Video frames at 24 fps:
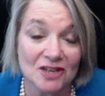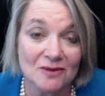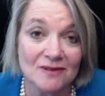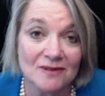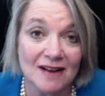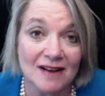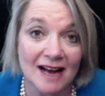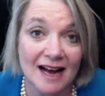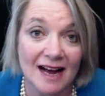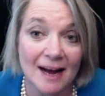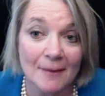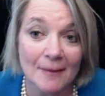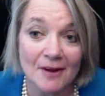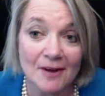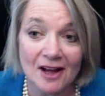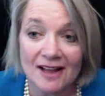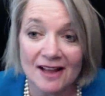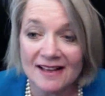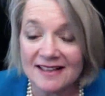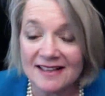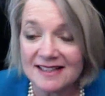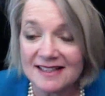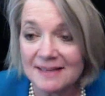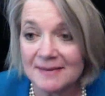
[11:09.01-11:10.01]
I'm calling
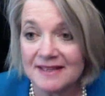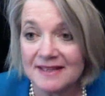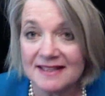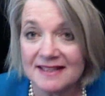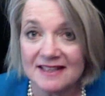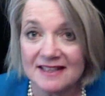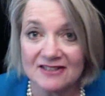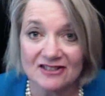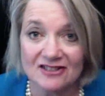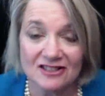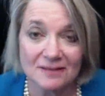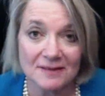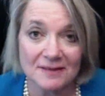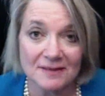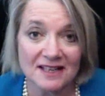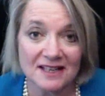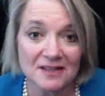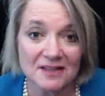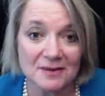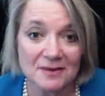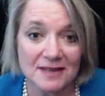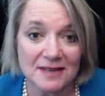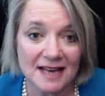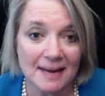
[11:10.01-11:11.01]
us the big sisters because
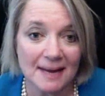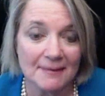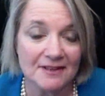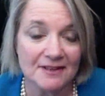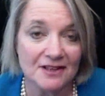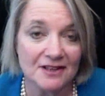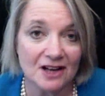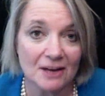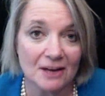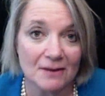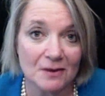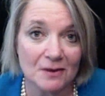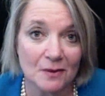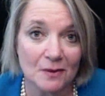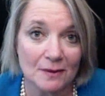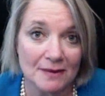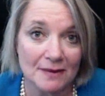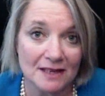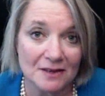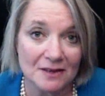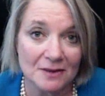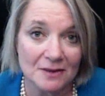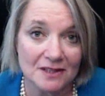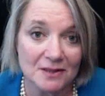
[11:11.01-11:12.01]
we happen to all be women
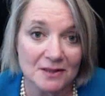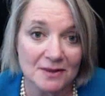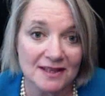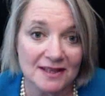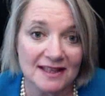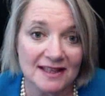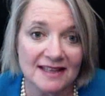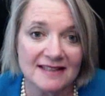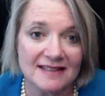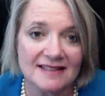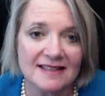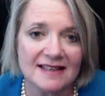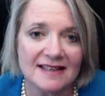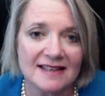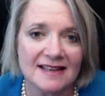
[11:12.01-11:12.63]
who are doing this.